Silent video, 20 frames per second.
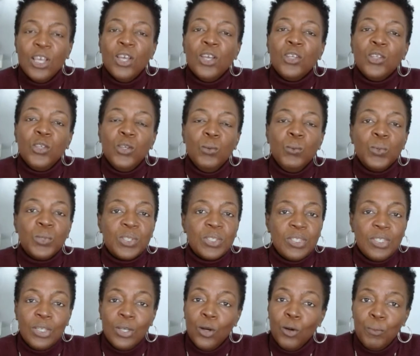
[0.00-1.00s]
you will
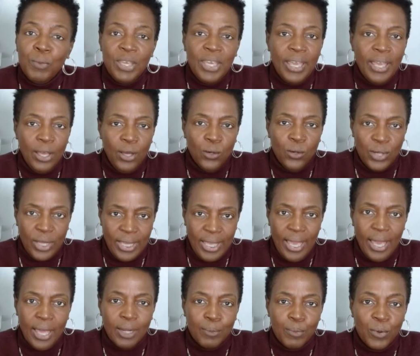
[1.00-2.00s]
still be held
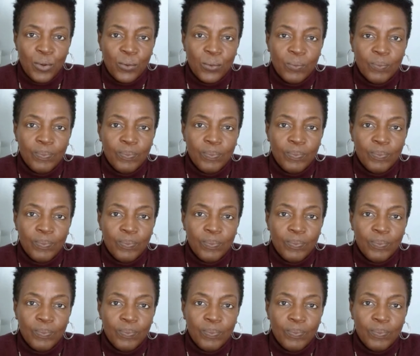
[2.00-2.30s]
accountable.